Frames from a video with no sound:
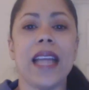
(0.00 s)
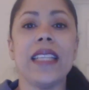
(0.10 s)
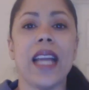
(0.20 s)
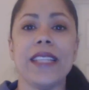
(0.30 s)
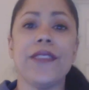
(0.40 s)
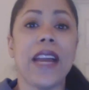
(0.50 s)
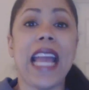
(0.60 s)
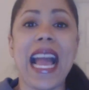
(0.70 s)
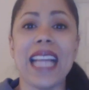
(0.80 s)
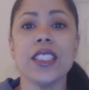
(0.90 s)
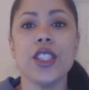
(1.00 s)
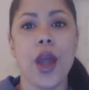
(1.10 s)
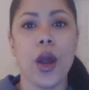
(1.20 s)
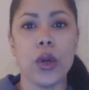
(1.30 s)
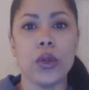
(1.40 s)
I, I, if I hadn't
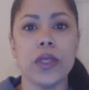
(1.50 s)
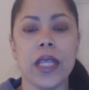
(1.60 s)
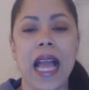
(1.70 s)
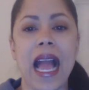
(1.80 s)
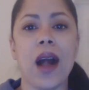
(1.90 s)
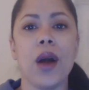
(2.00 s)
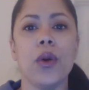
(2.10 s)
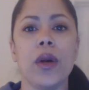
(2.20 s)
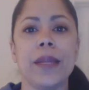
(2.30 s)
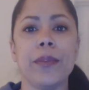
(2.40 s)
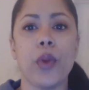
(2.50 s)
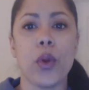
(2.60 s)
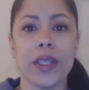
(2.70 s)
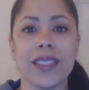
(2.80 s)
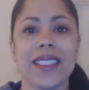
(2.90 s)
known how
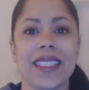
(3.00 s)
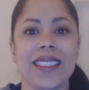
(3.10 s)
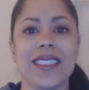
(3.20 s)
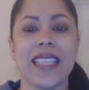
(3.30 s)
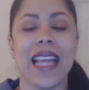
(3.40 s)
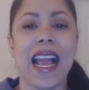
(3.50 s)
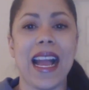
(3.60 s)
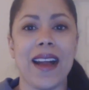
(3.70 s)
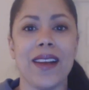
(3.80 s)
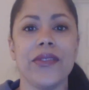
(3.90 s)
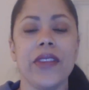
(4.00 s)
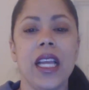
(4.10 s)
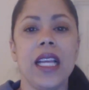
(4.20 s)
important it is to have